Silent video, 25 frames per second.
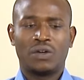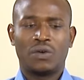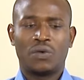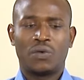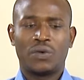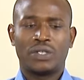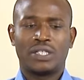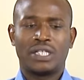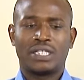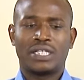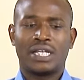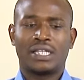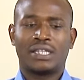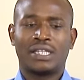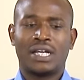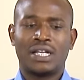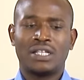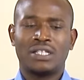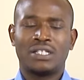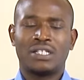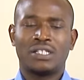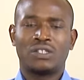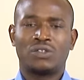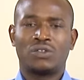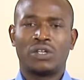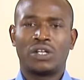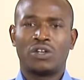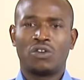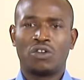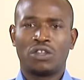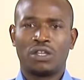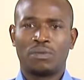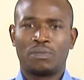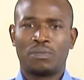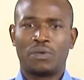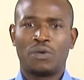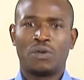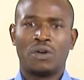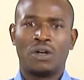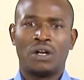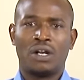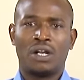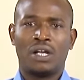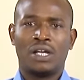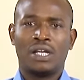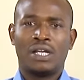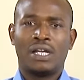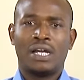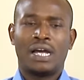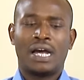which is attached to the north pole,
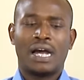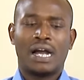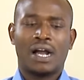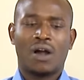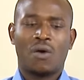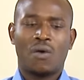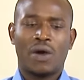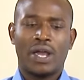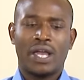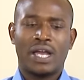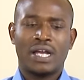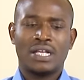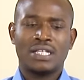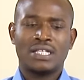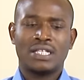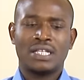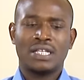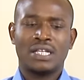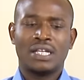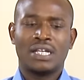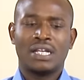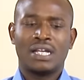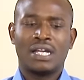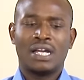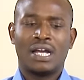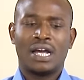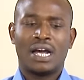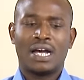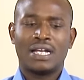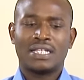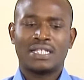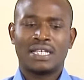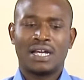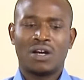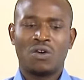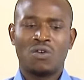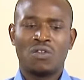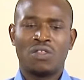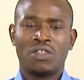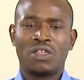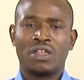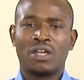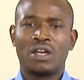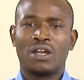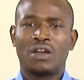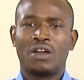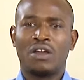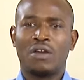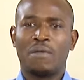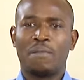acquires a south
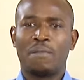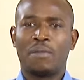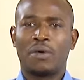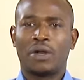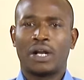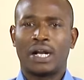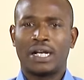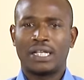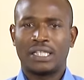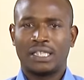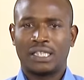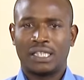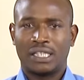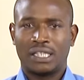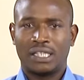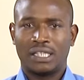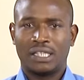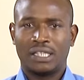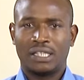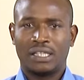polarity.